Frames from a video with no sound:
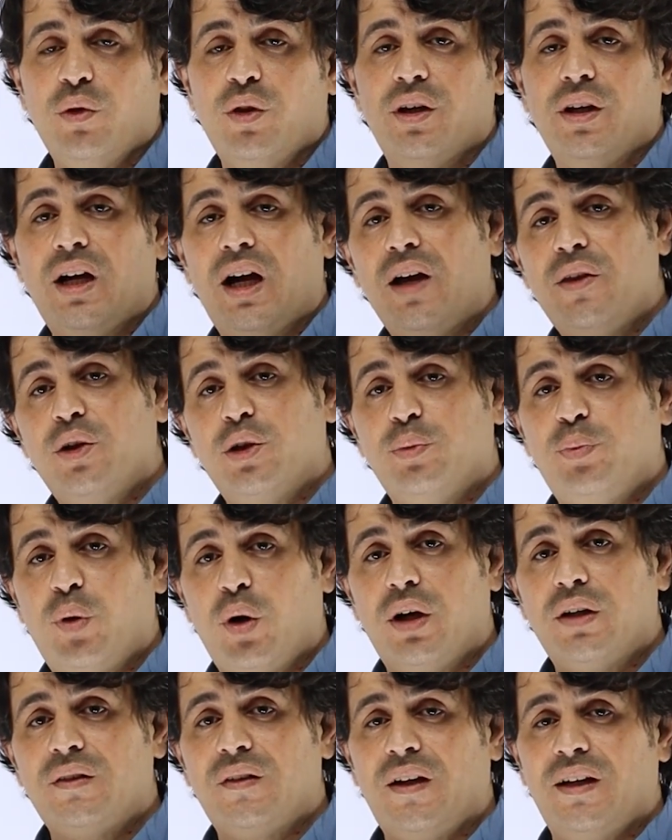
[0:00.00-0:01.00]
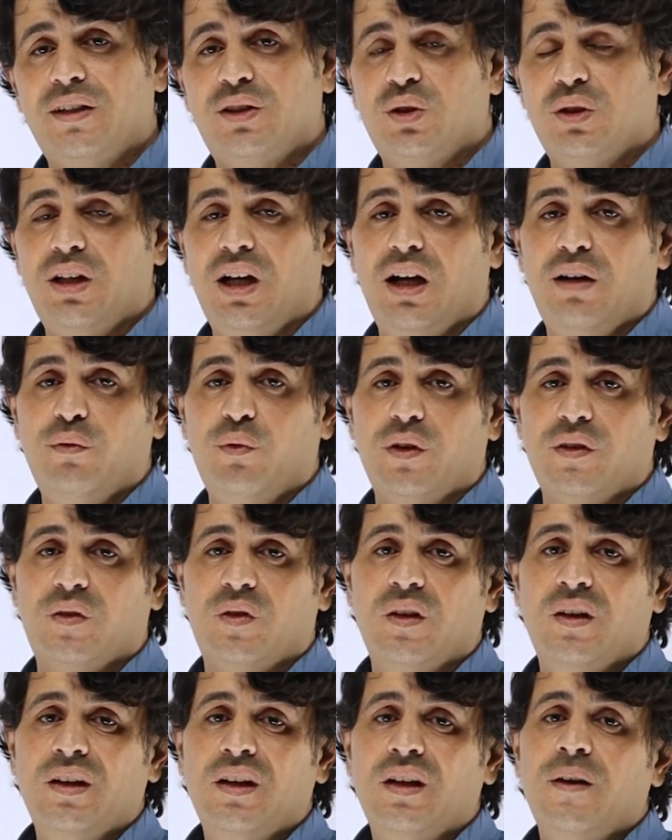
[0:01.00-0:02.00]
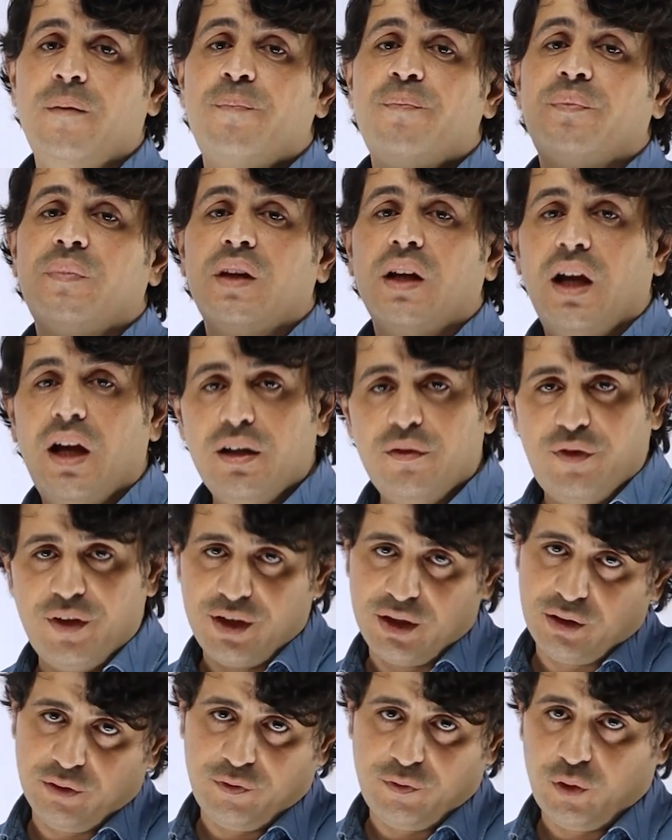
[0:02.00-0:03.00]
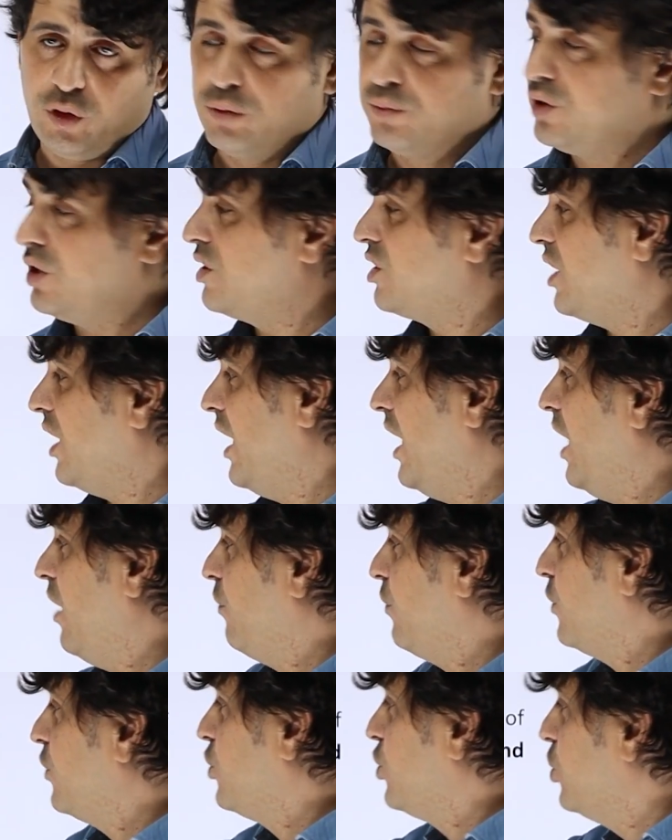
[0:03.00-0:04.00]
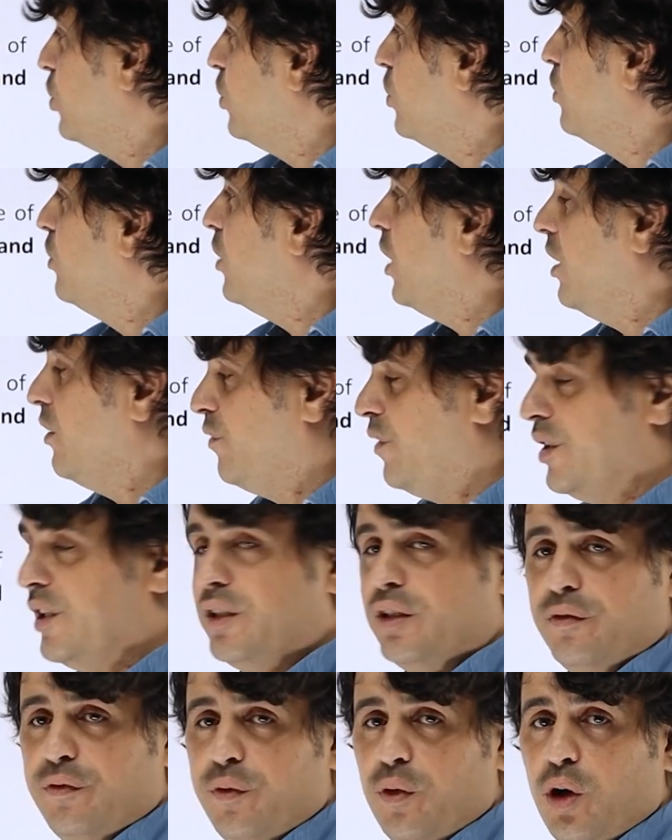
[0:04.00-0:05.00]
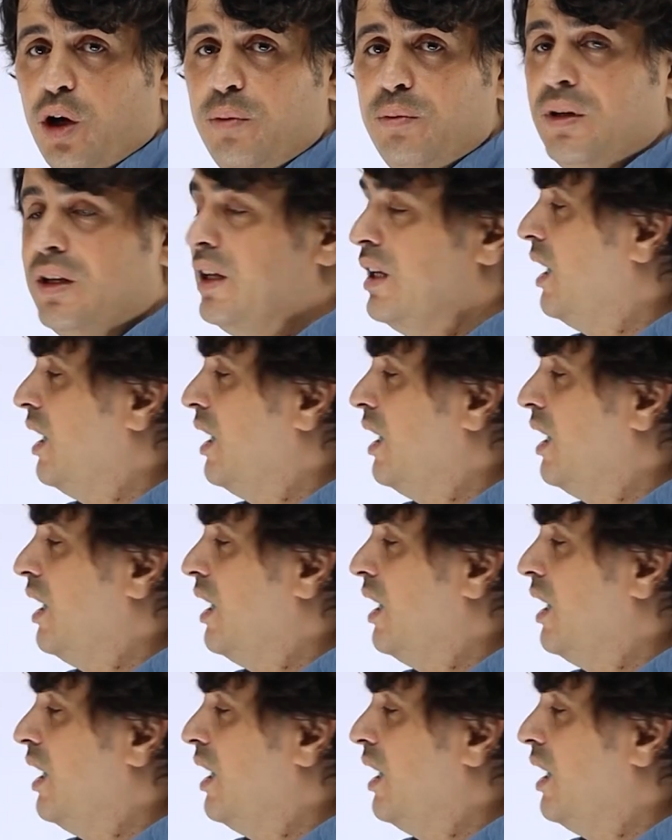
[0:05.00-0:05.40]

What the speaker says: the other part, I should have what? Infinitive form. Since I have to infinitive form,